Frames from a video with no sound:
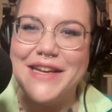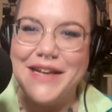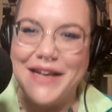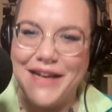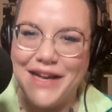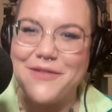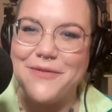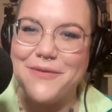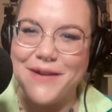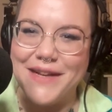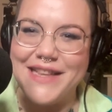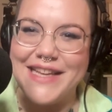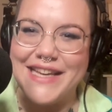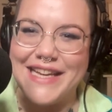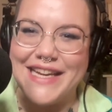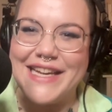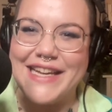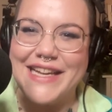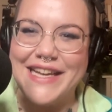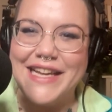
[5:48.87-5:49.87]
It's
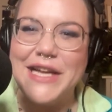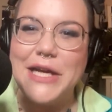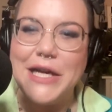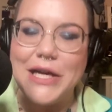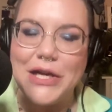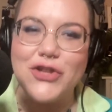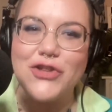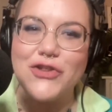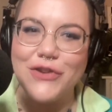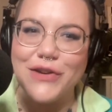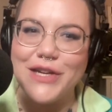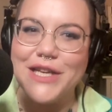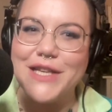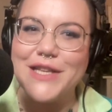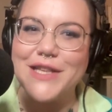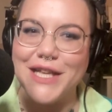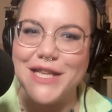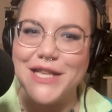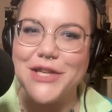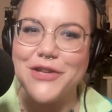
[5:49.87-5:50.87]
really, he's
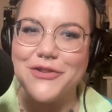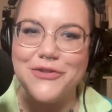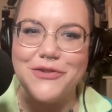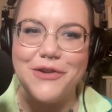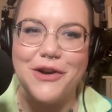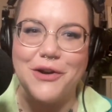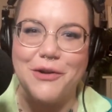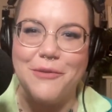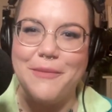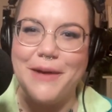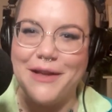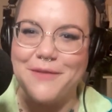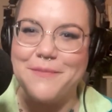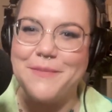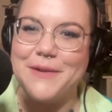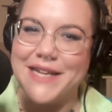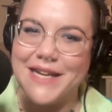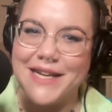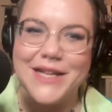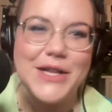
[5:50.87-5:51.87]
on the struggle bus,
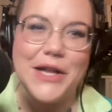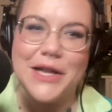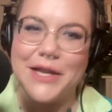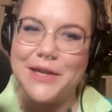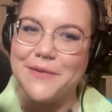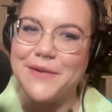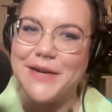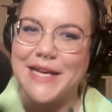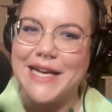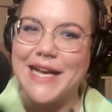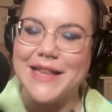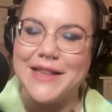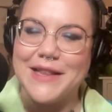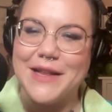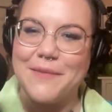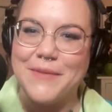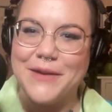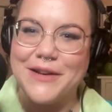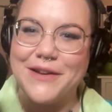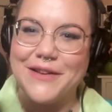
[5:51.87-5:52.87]
particularly when he gets
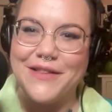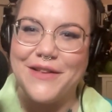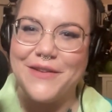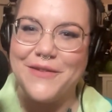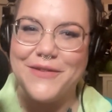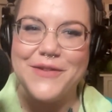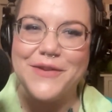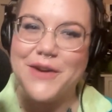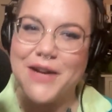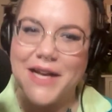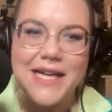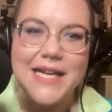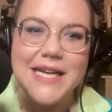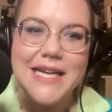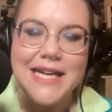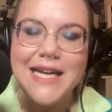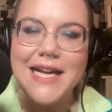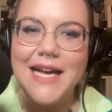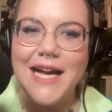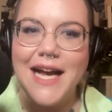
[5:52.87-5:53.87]
up into those sort of
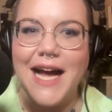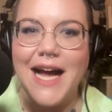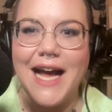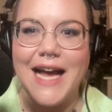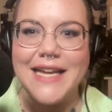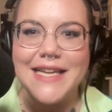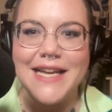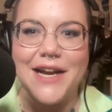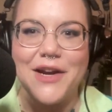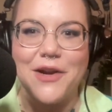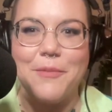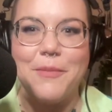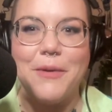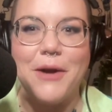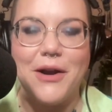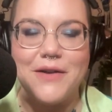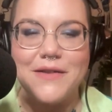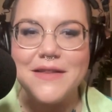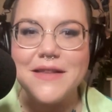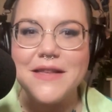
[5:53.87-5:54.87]
high tenor
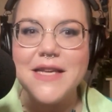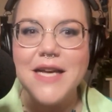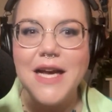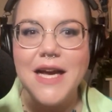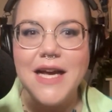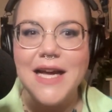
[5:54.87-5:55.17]
parts.